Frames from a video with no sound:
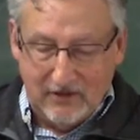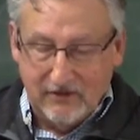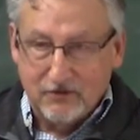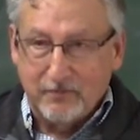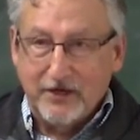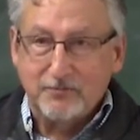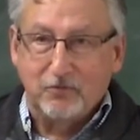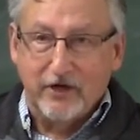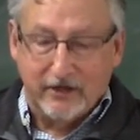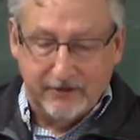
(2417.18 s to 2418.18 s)
Space
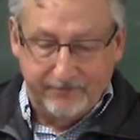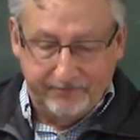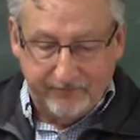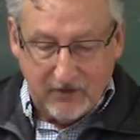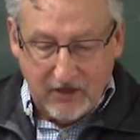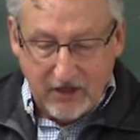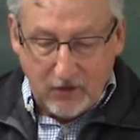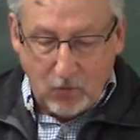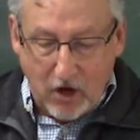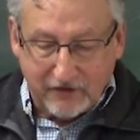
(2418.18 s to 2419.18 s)
break.
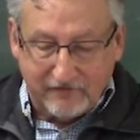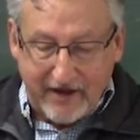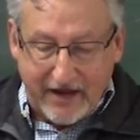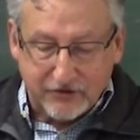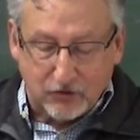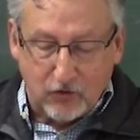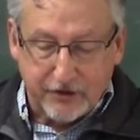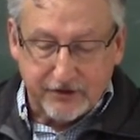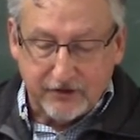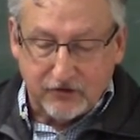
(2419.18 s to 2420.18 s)
He walked fast,
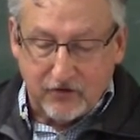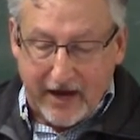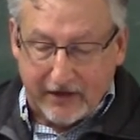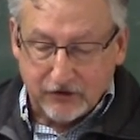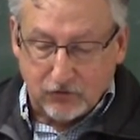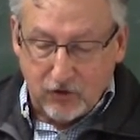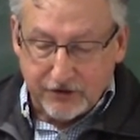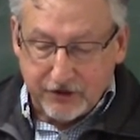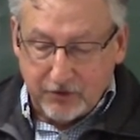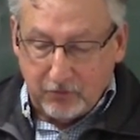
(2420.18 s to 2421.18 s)
crossing the tracks,
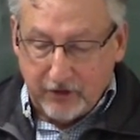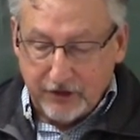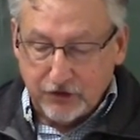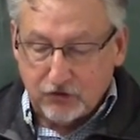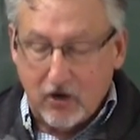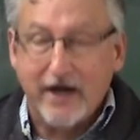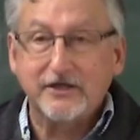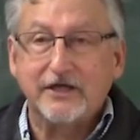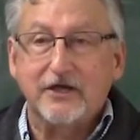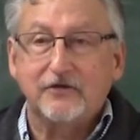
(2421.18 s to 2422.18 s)
crossing the bridge, trying
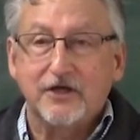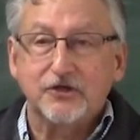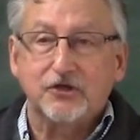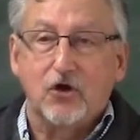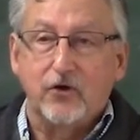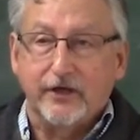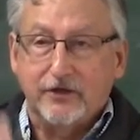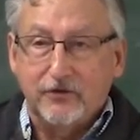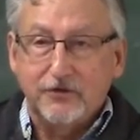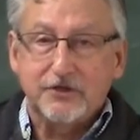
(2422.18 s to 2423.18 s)
to get things going.
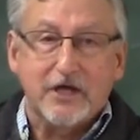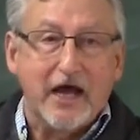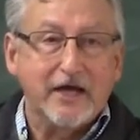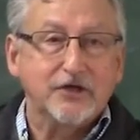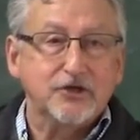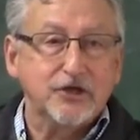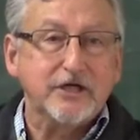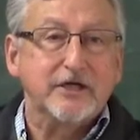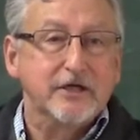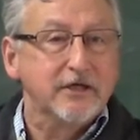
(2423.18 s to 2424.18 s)
And notice the ing.